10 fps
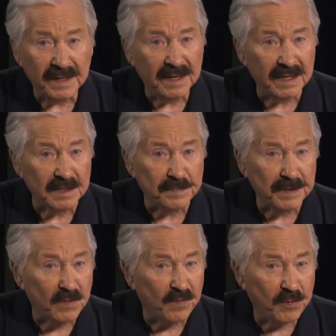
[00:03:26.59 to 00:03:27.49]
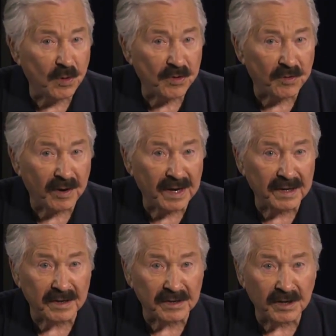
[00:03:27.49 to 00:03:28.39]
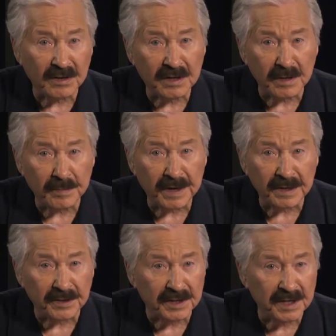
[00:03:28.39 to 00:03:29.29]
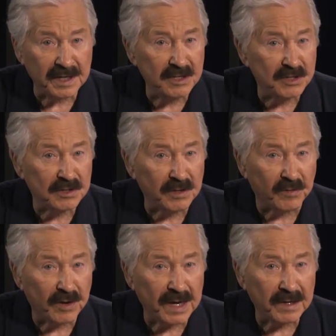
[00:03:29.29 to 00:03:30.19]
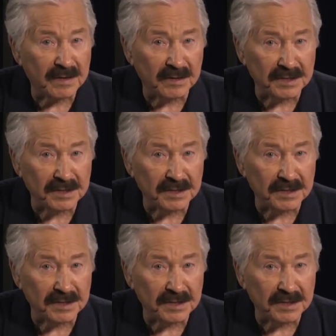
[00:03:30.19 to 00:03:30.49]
has been forthright in talking about the dangers of radical